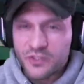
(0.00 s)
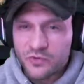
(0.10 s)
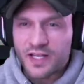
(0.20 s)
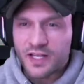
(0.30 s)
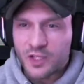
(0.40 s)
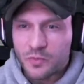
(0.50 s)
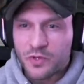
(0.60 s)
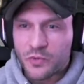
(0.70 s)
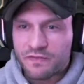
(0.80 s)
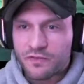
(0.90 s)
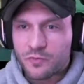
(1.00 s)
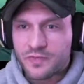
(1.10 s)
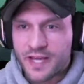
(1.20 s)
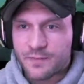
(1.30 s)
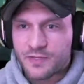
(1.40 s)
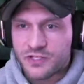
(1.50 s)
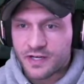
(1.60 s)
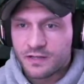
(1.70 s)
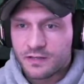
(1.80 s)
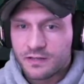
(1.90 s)
get a little bit of reverb damage
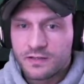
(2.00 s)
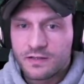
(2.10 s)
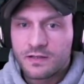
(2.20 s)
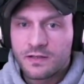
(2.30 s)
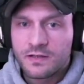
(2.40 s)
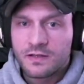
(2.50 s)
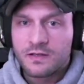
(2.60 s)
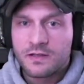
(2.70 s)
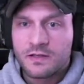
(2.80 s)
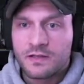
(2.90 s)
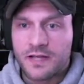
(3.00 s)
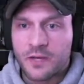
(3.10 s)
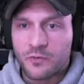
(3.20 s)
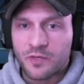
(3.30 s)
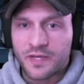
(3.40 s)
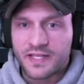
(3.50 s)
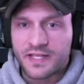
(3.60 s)
there. Now we're going to bait that